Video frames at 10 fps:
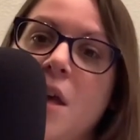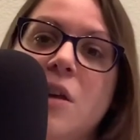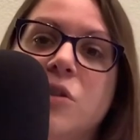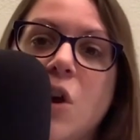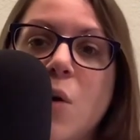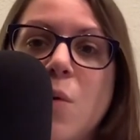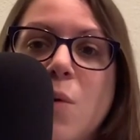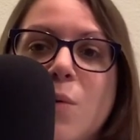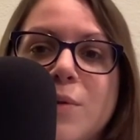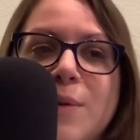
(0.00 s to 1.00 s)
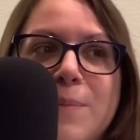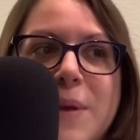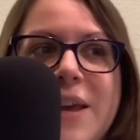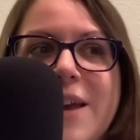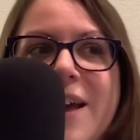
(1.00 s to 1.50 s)
So,
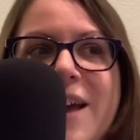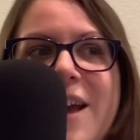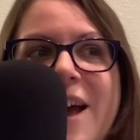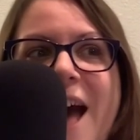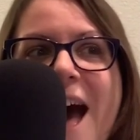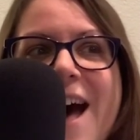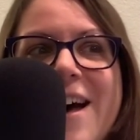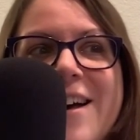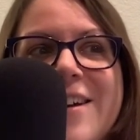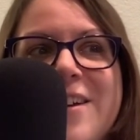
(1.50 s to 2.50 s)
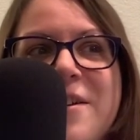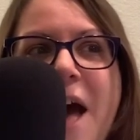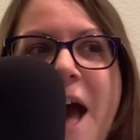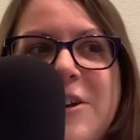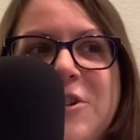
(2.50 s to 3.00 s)
Blake uh,
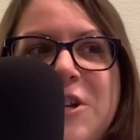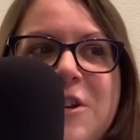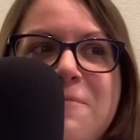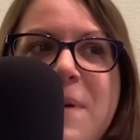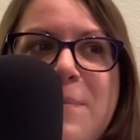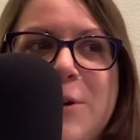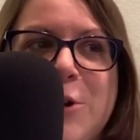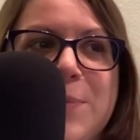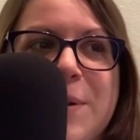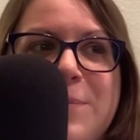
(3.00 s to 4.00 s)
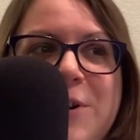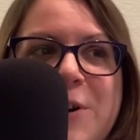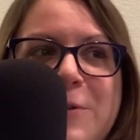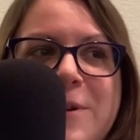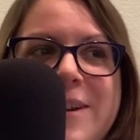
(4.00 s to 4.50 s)
actually made my dreams come
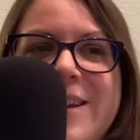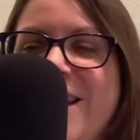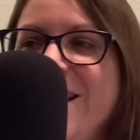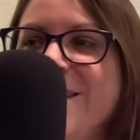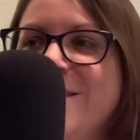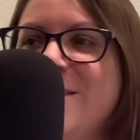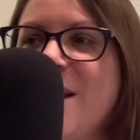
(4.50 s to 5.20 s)
true in